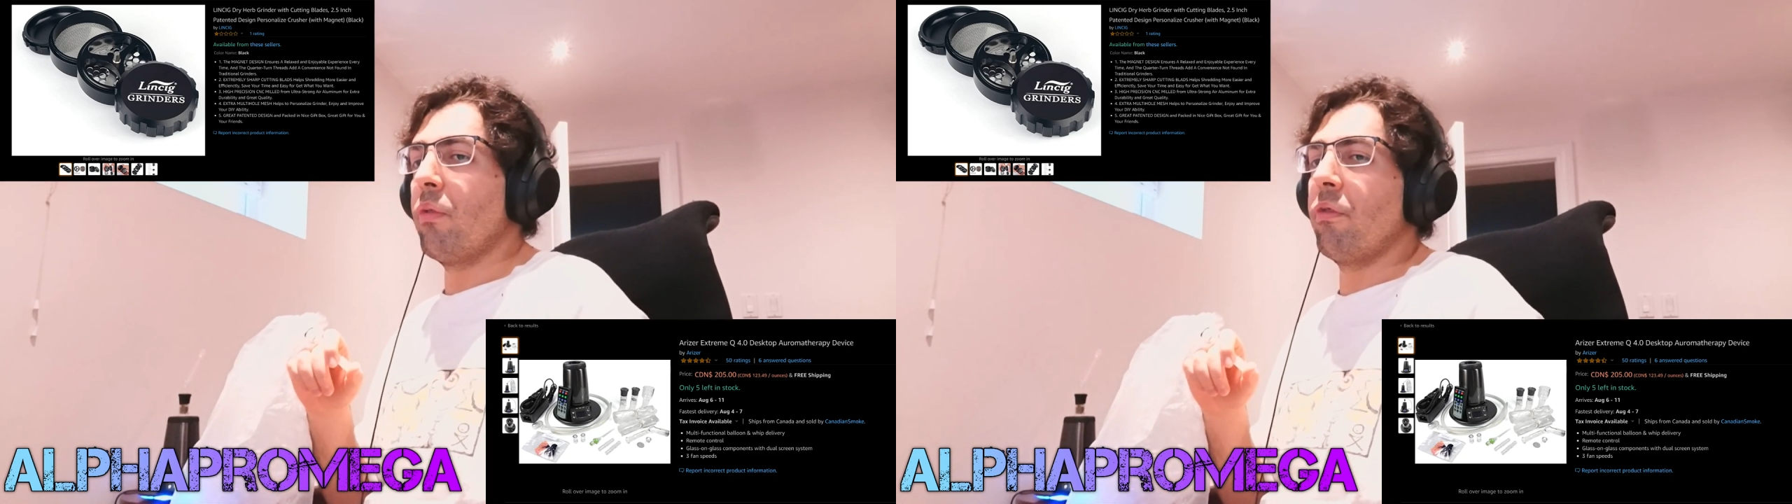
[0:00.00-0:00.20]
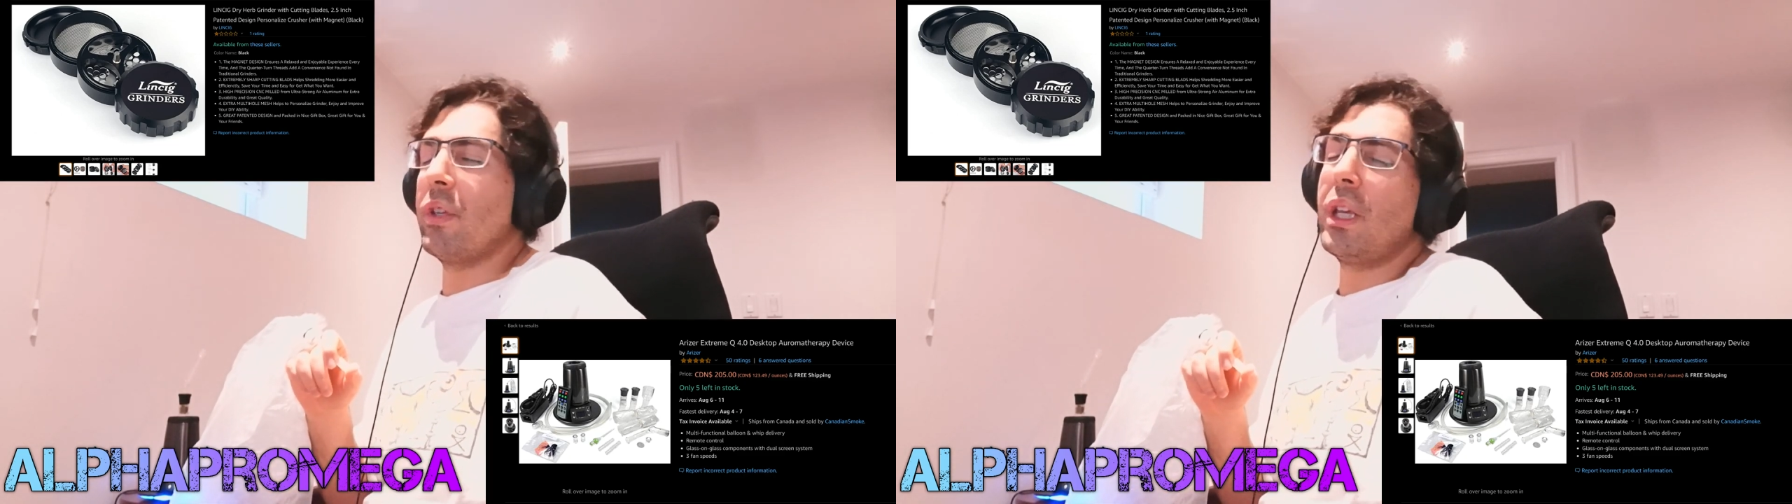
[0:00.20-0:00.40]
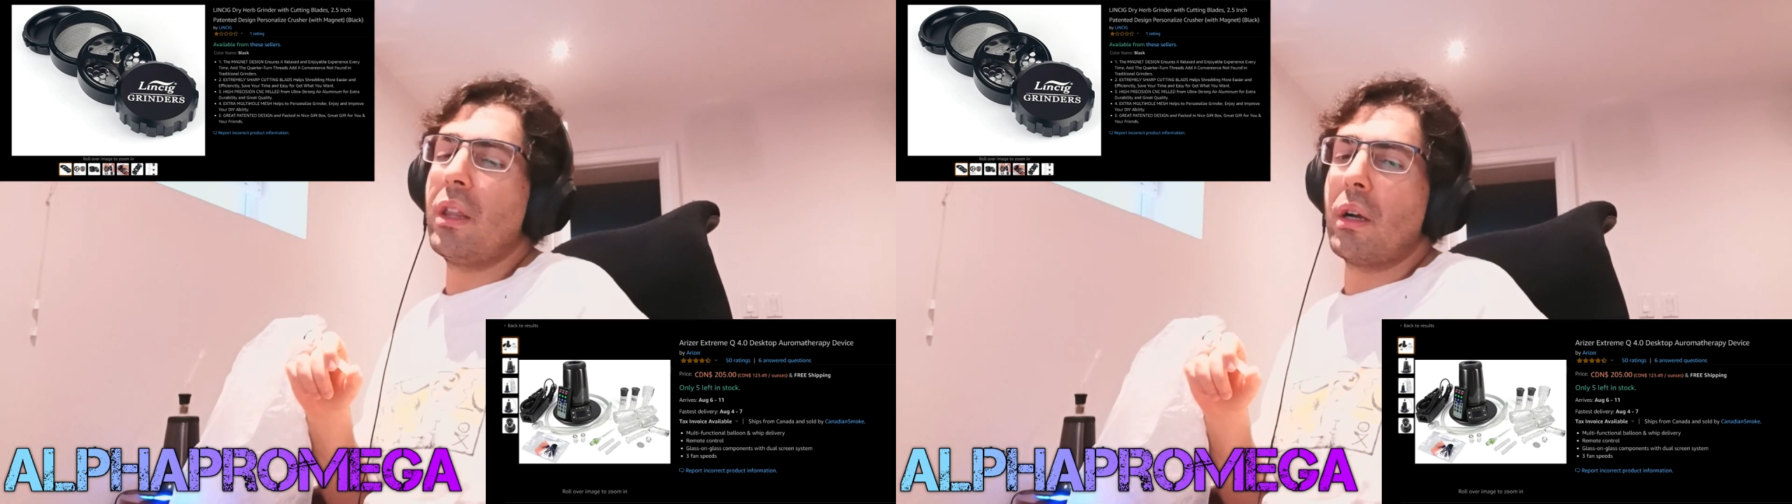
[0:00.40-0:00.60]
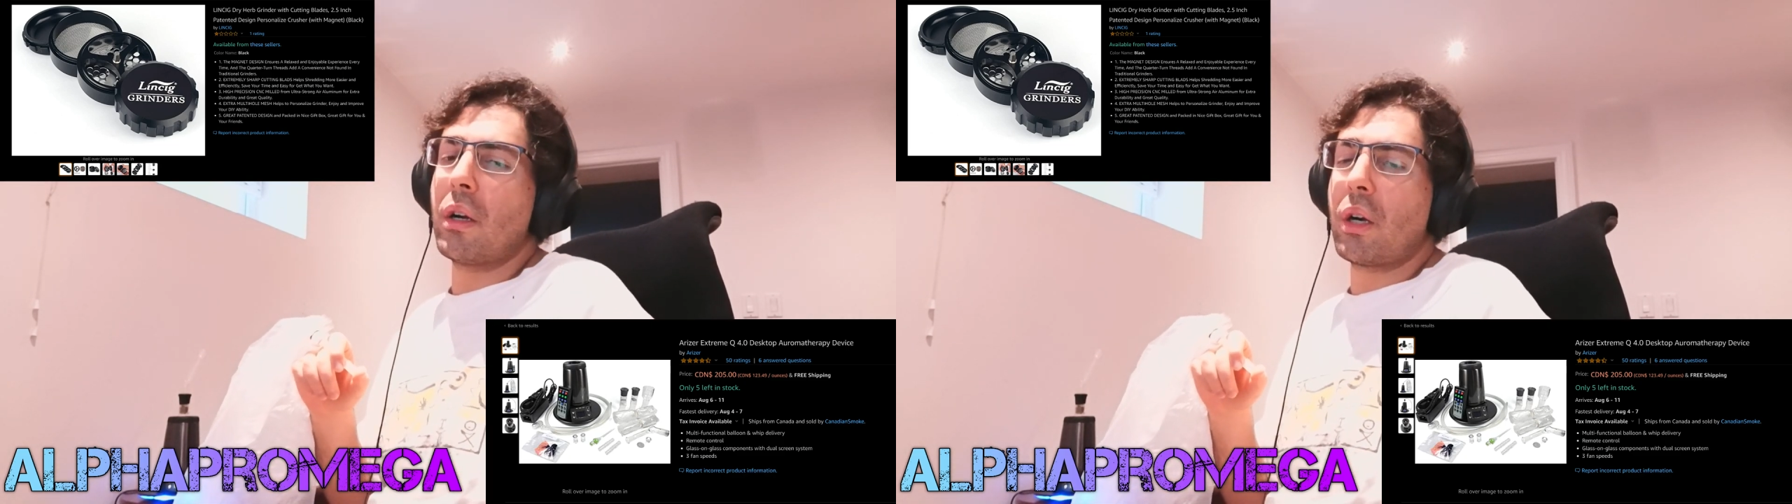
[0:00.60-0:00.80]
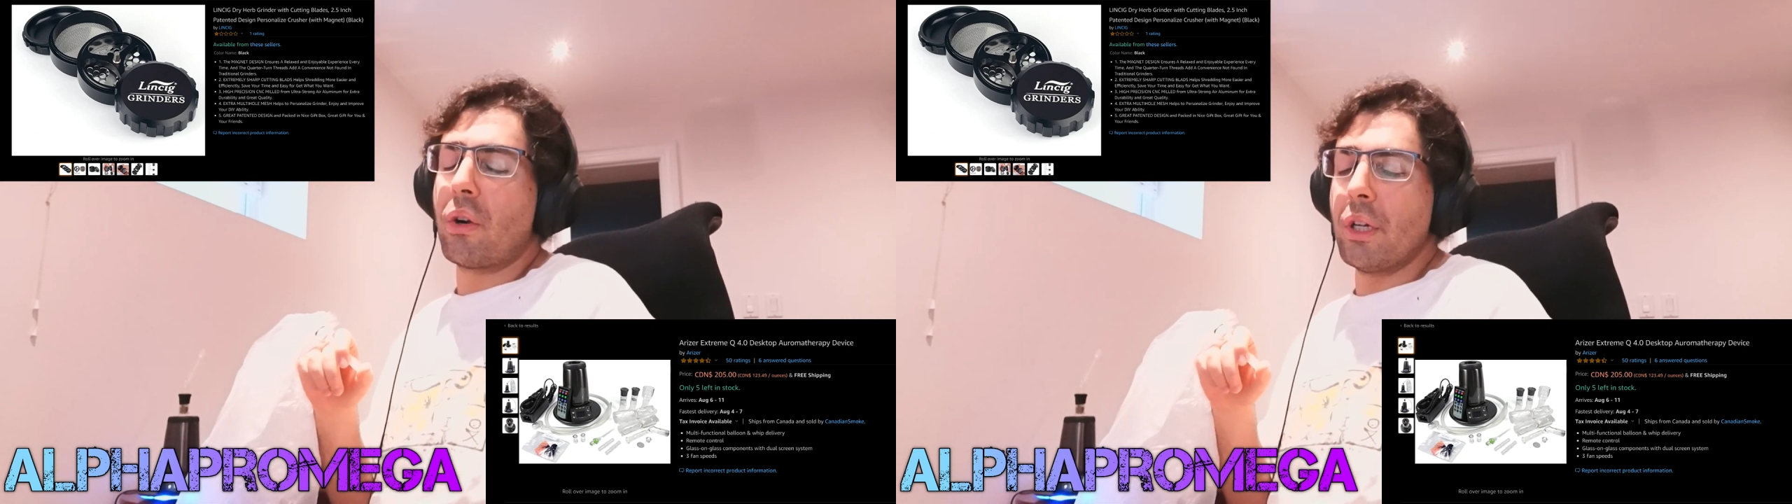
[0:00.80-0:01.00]
either
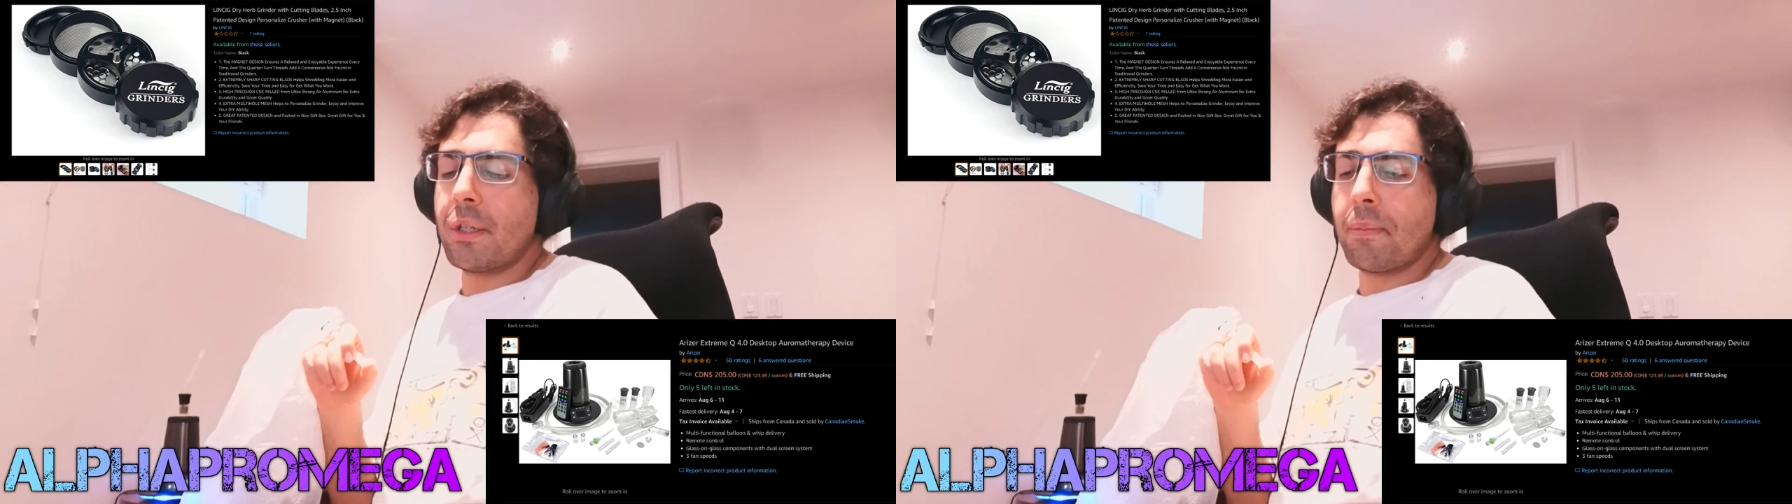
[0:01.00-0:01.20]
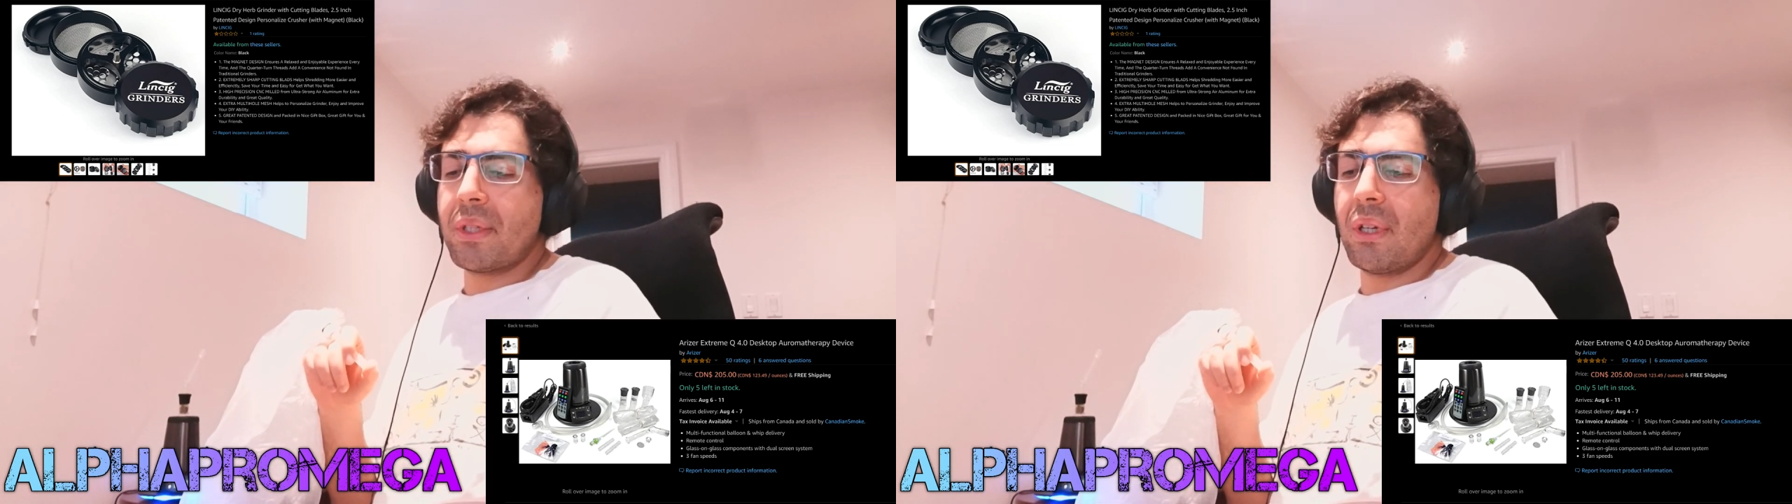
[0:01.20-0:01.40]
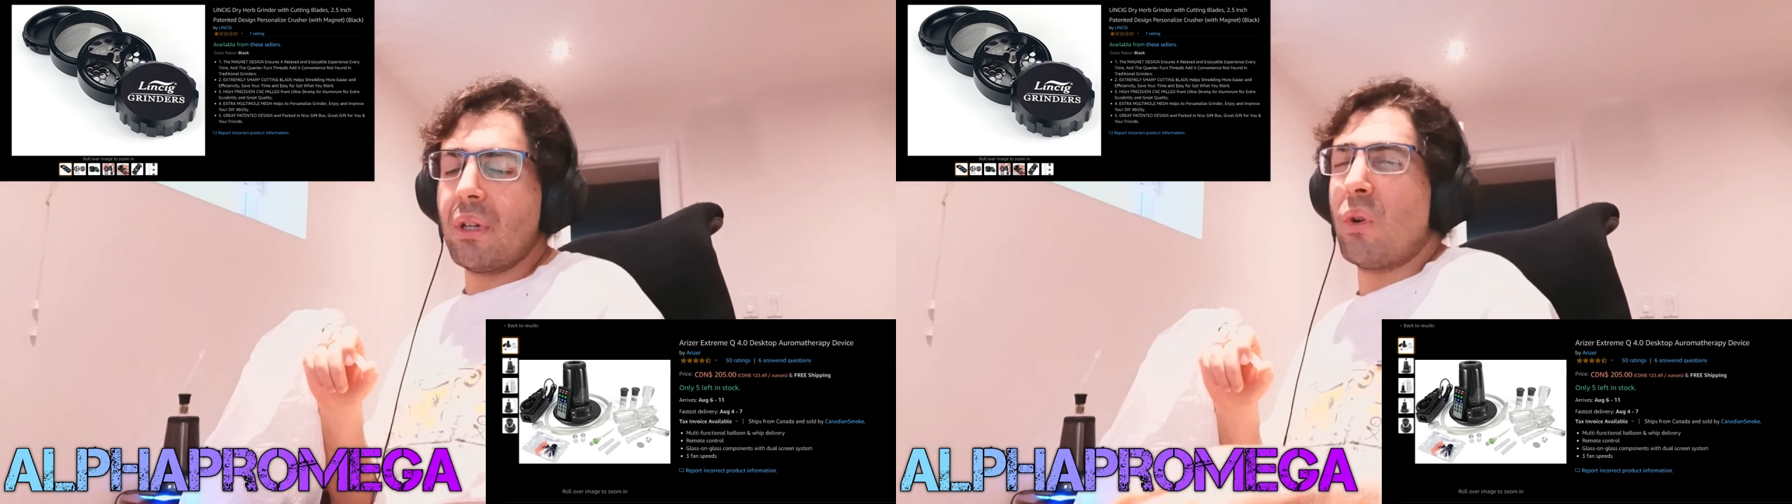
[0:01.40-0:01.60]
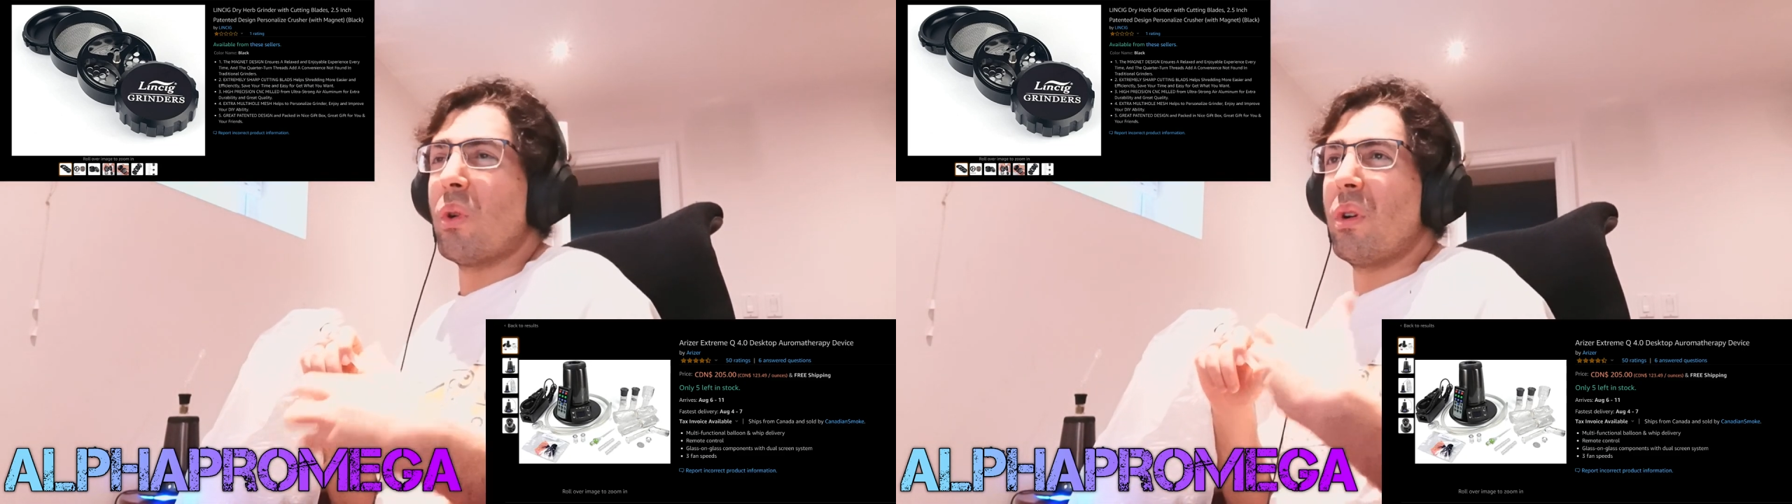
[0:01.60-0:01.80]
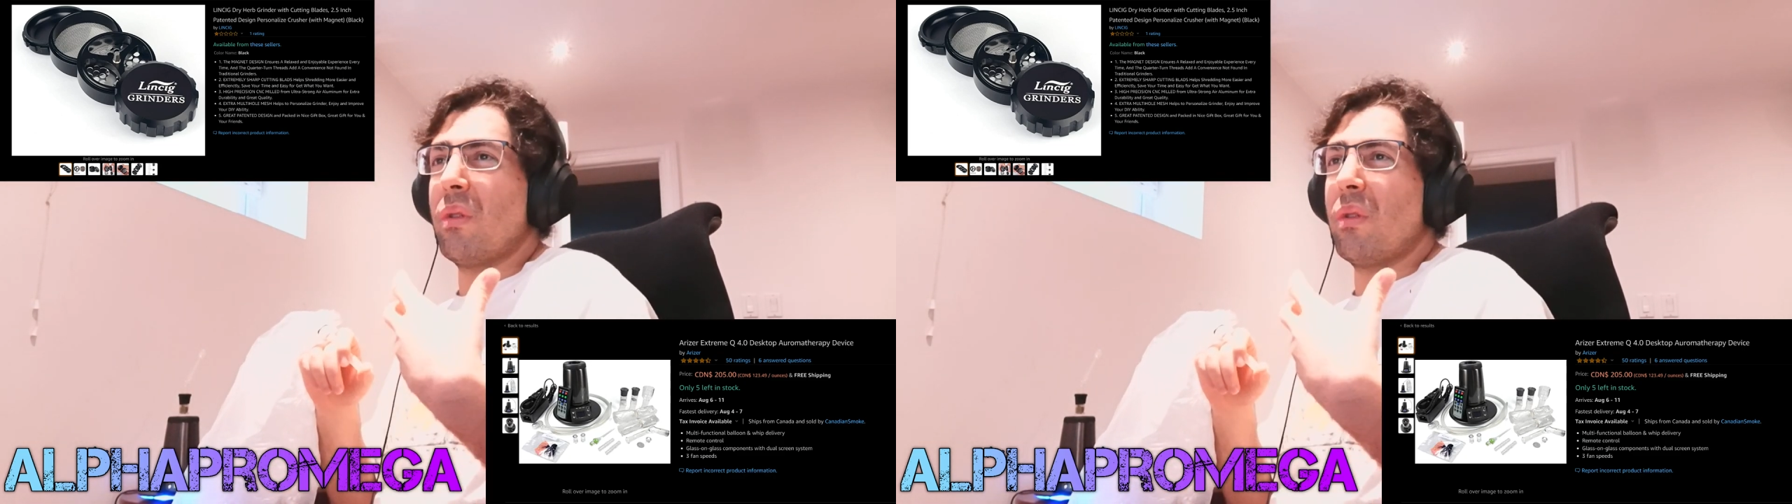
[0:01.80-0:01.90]
crisped it or